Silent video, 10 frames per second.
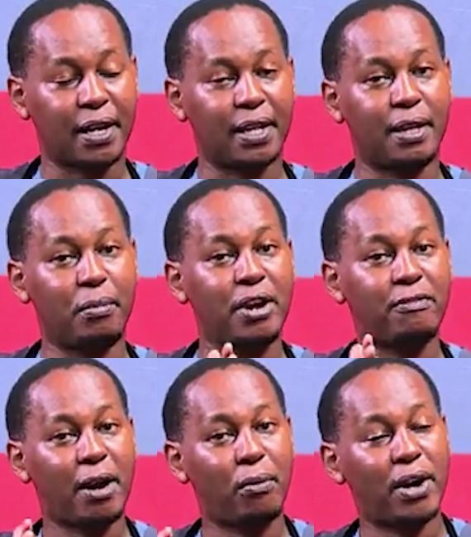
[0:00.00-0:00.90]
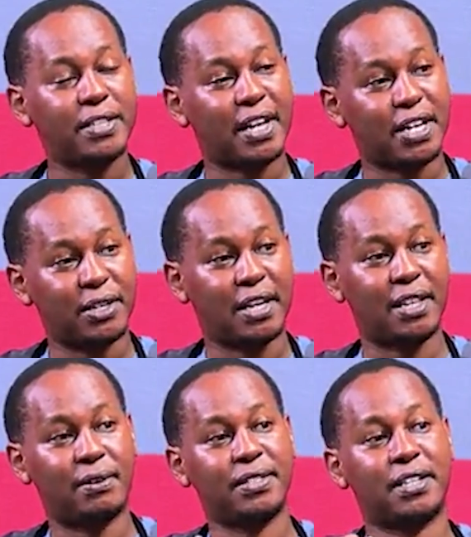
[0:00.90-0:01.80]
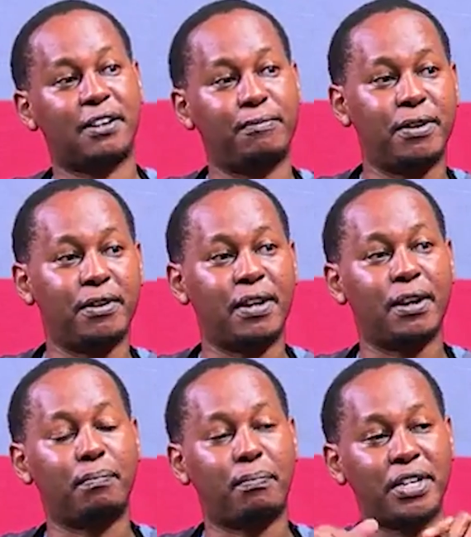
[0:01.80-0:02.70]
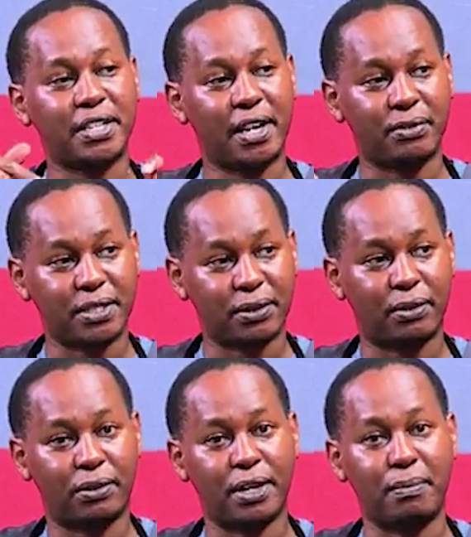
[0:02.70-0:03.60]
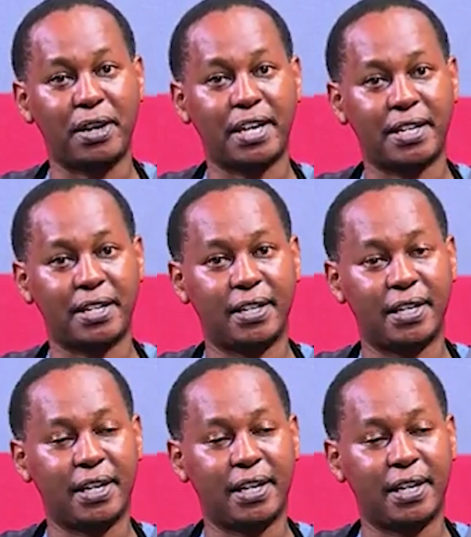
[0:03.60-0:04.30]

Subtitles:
The modifiable ones actually are the ones that have been pointed out or implicated